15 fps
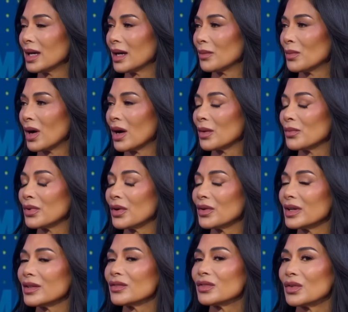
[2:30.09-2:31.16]
I'm
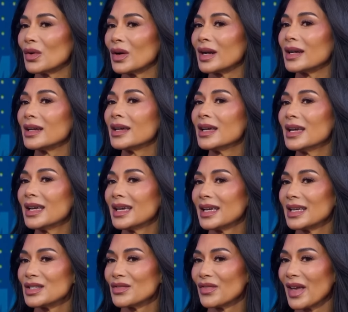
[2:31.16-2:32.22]
heartbroken for
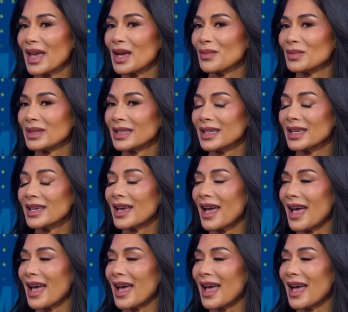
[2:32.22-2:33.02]
his family